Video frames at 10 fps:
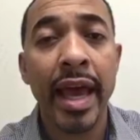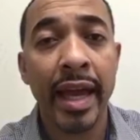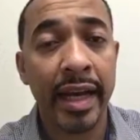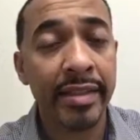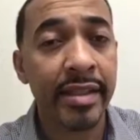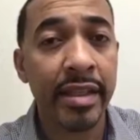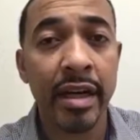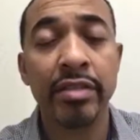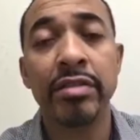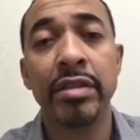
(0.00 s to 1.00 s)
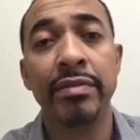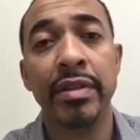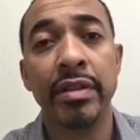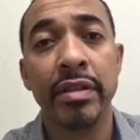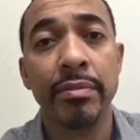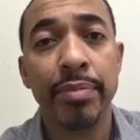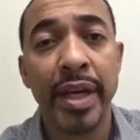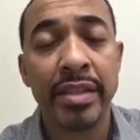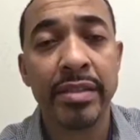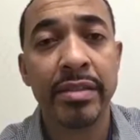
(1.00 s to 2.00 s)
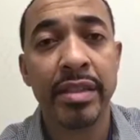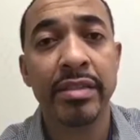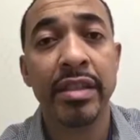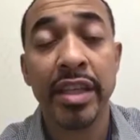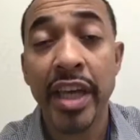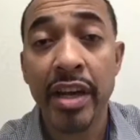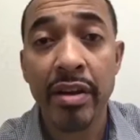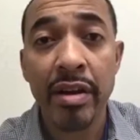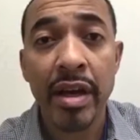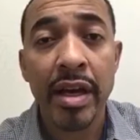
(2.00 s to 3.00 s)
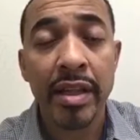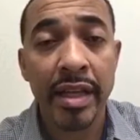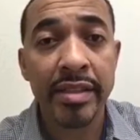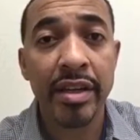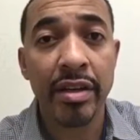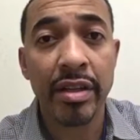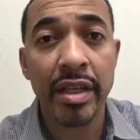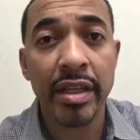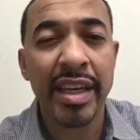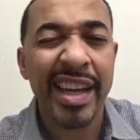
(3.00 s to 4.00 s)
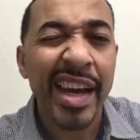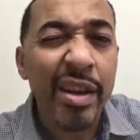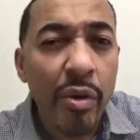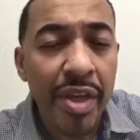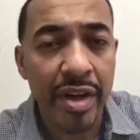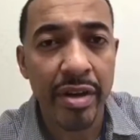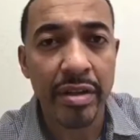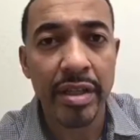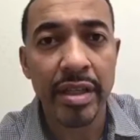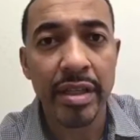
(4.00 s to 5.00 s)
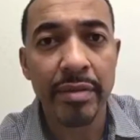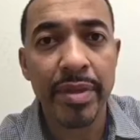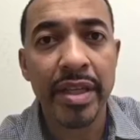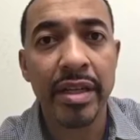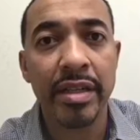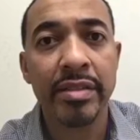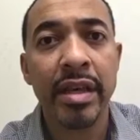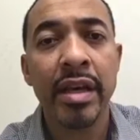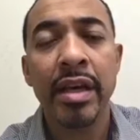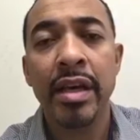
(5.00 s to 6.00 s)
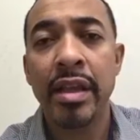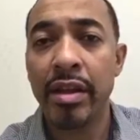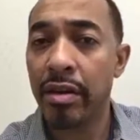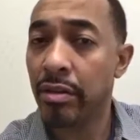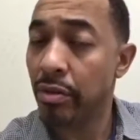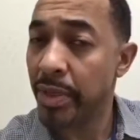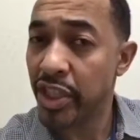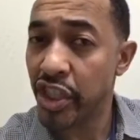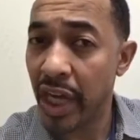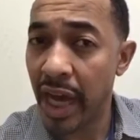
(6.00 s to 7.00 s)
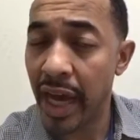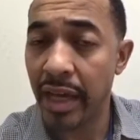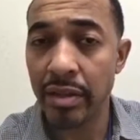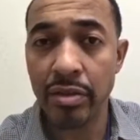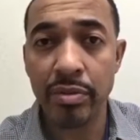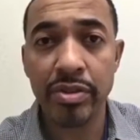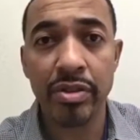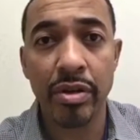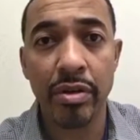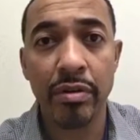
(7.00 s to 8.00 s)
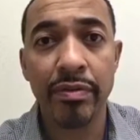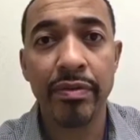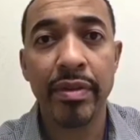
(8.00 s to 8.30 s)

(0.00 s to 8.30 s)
And I see hundreds of uh, patients a year that's here illegally. And I know they're here illegally because they're a little bit shy, a little reserved.